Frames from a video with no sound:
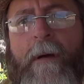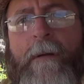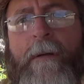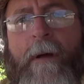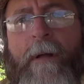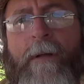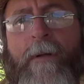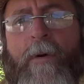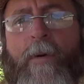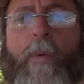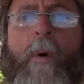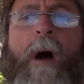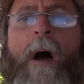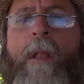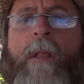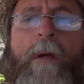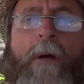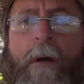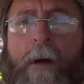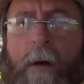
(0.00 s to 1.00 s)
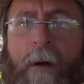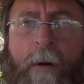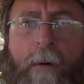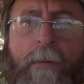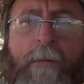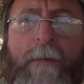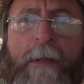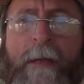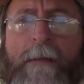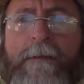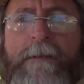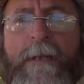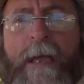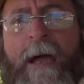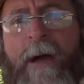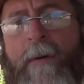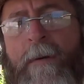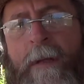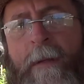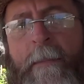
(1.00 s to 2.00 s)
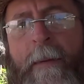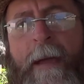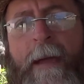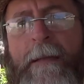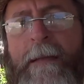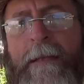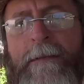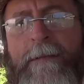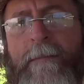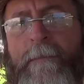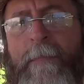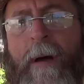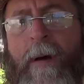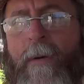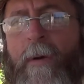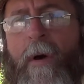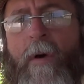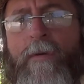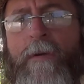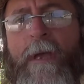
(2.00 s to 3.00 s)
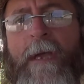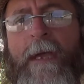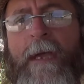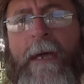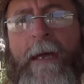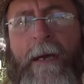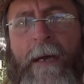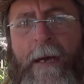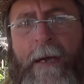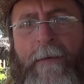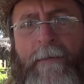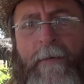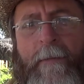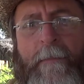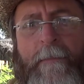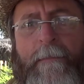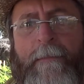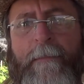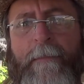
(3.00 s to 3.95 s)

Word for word: a little while ago, that sound he made, that's about all you get out of him